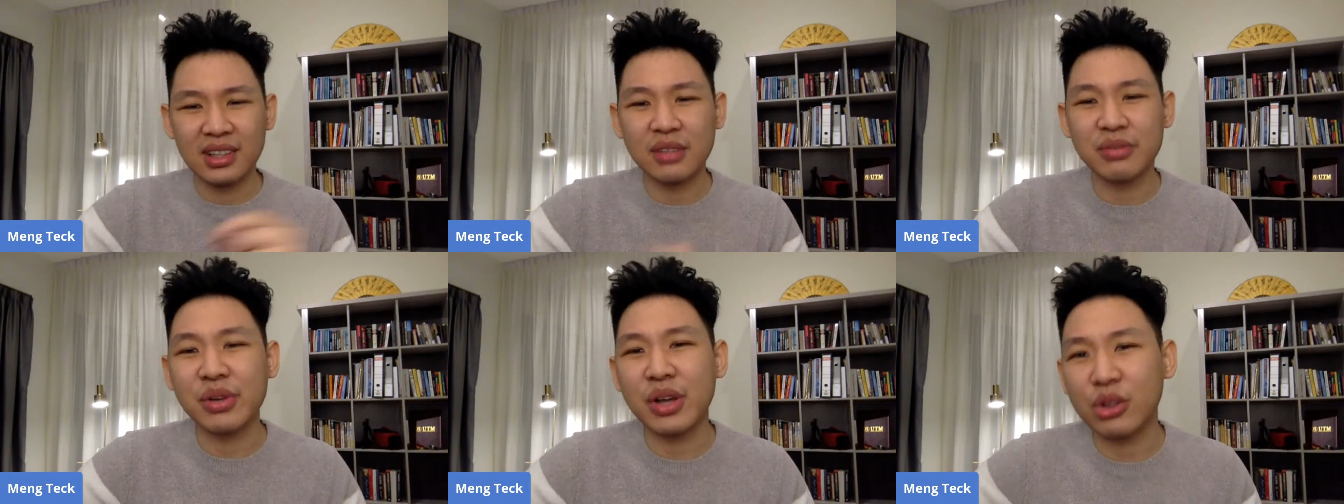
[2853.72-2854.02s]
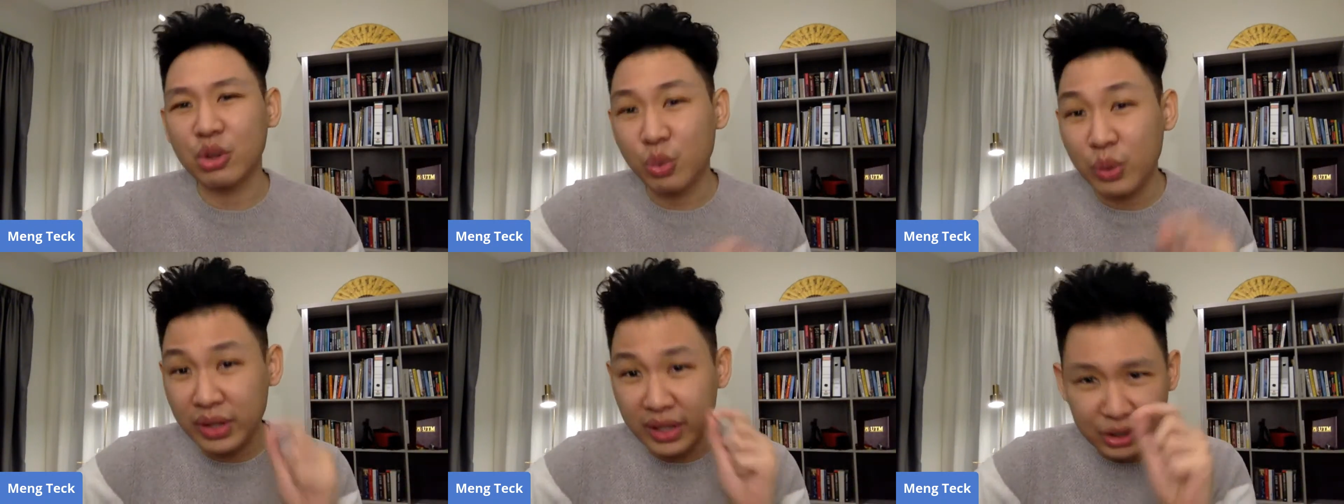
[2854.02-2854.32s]
if you
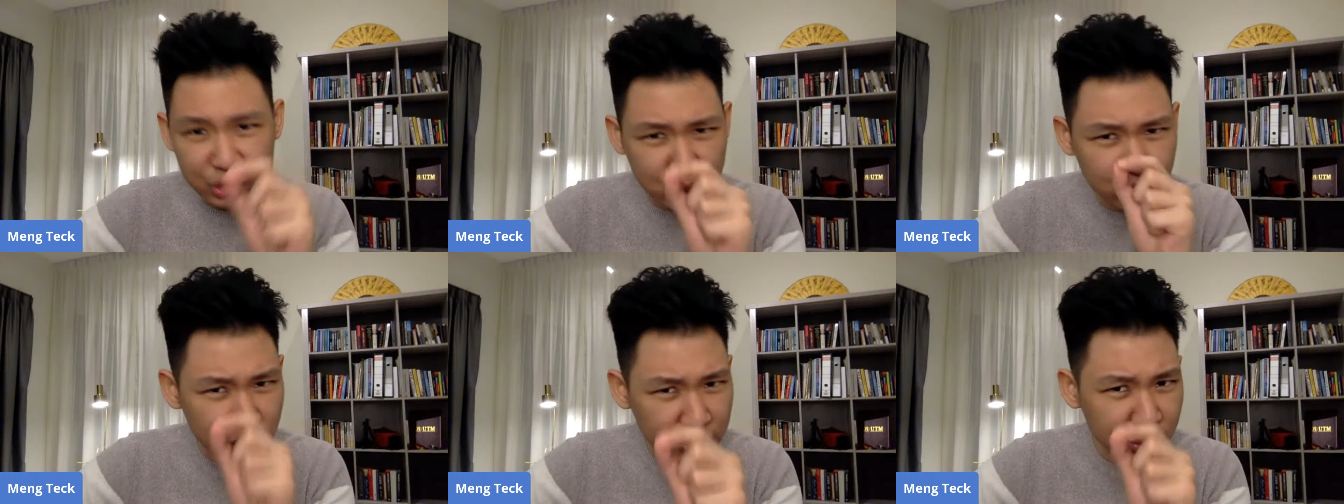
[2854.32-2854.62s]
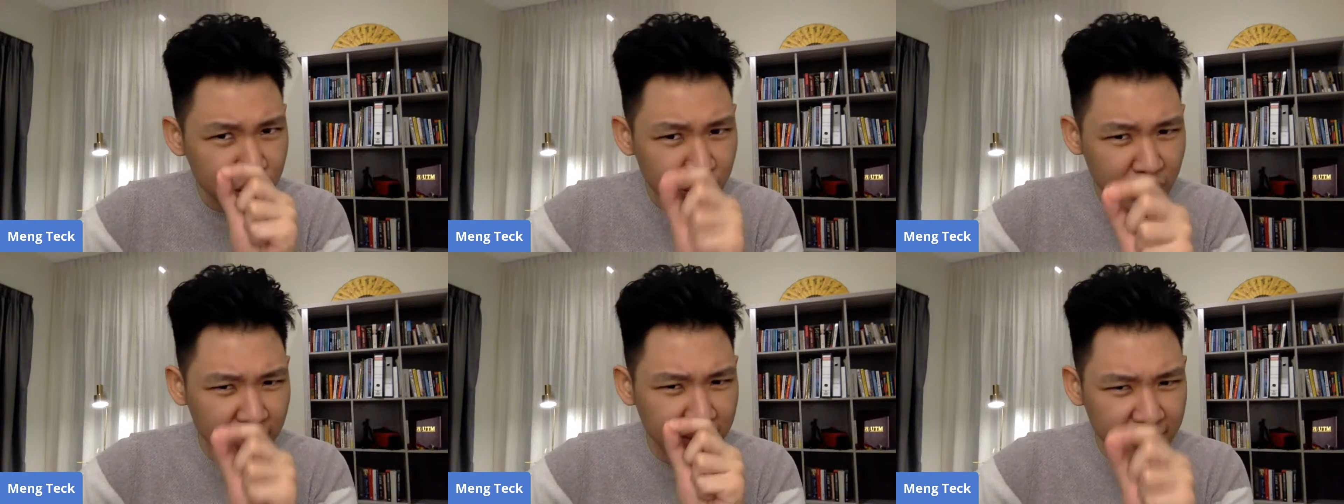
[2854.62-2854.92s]
are doing it
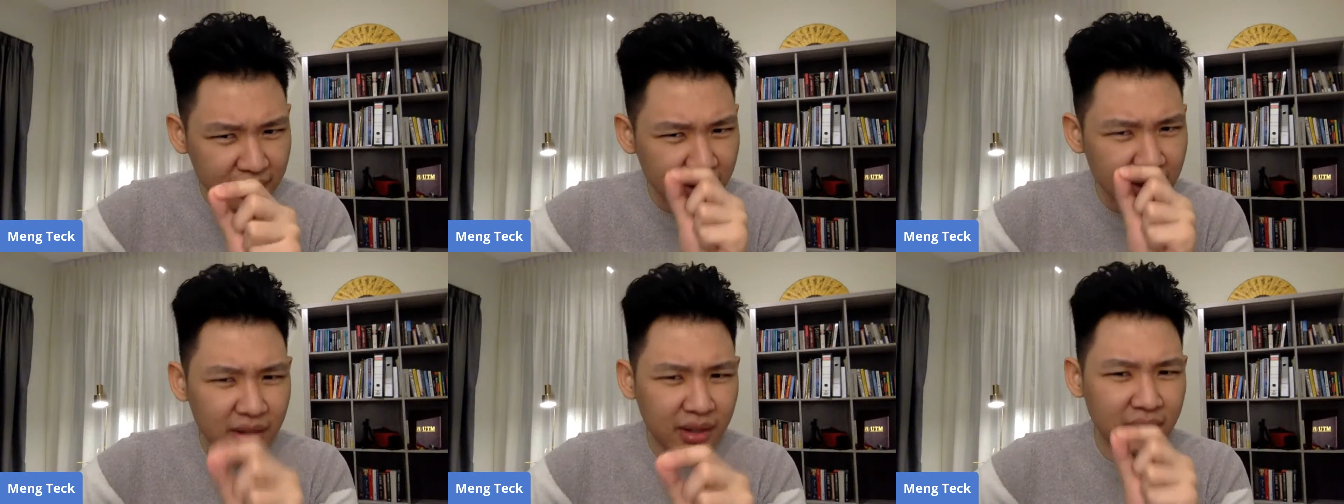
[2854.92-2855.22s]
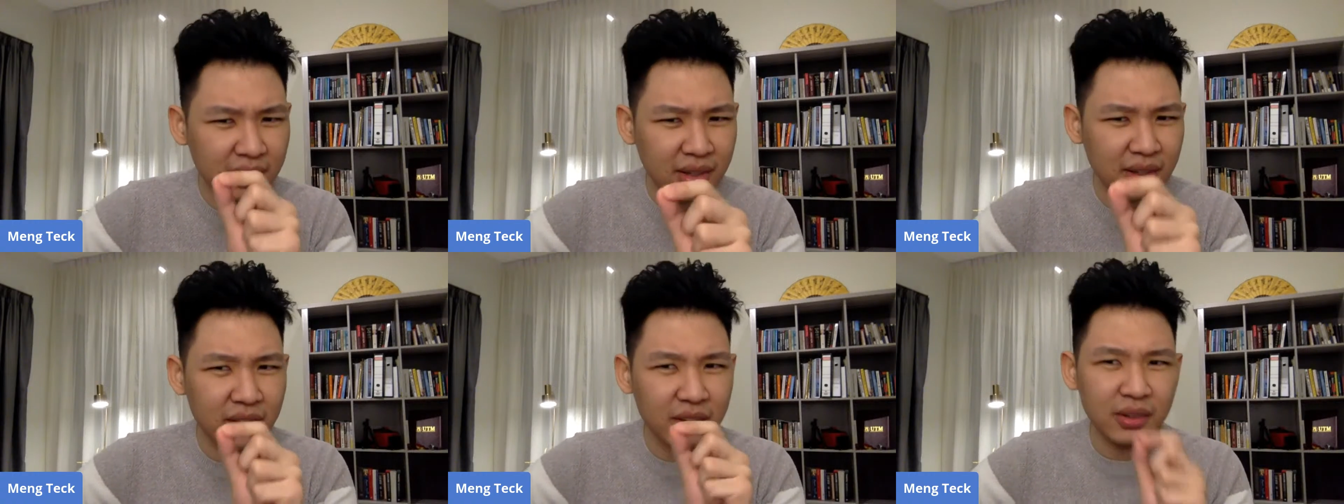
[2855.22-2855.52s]
swing trade,
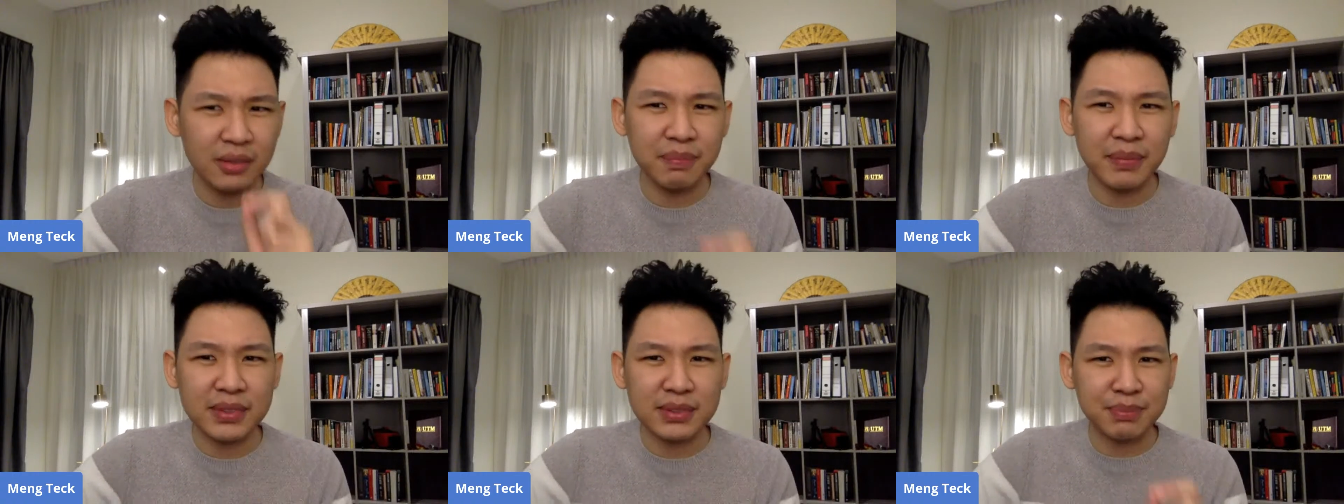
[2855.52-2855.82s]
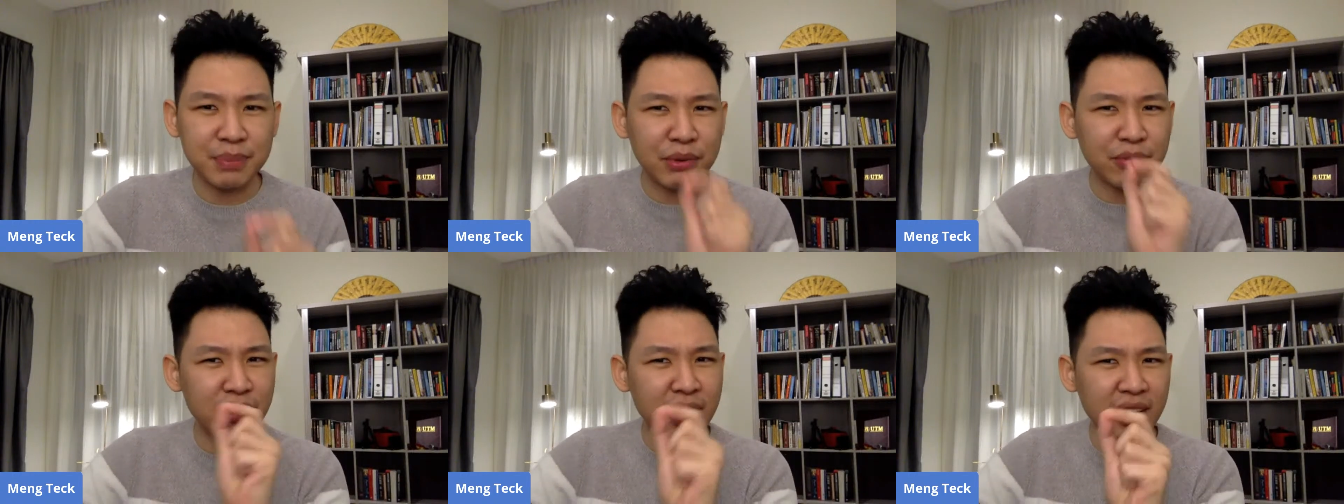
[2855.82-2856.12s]

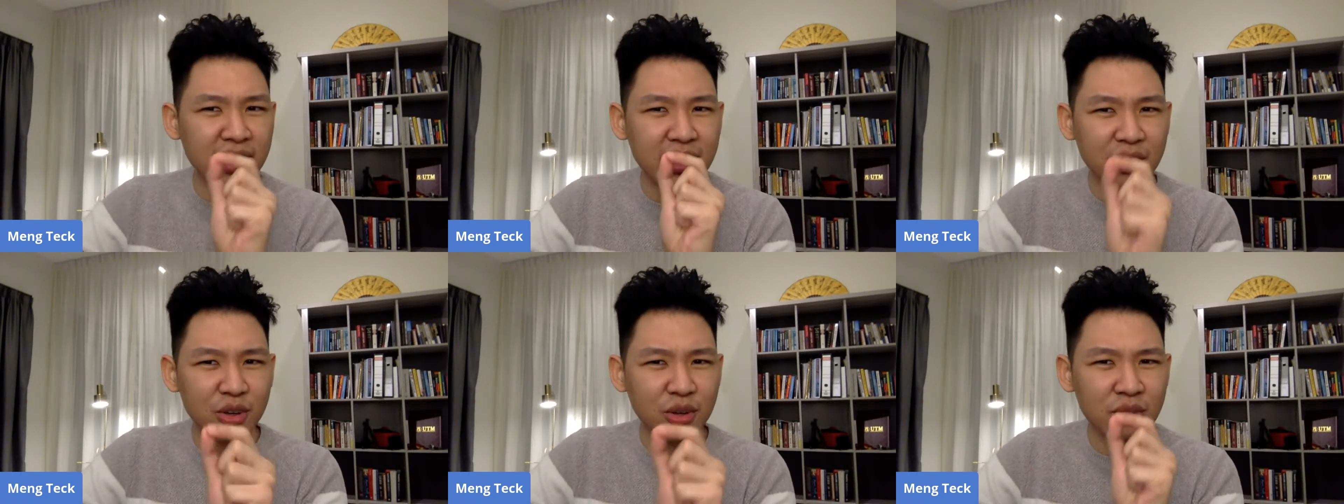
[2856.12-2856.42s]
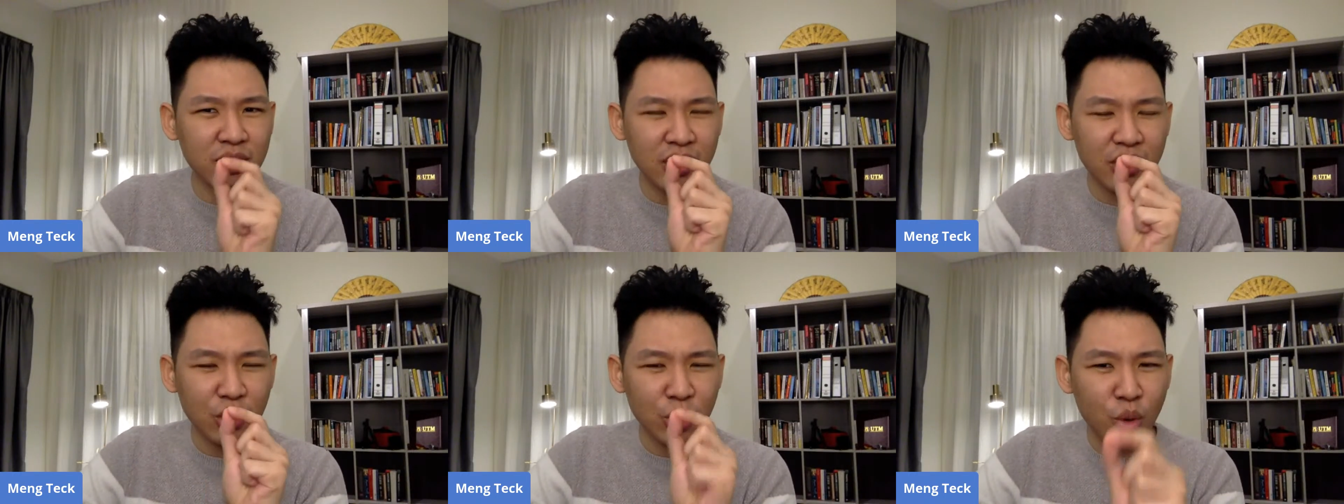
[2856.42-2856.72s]
must be very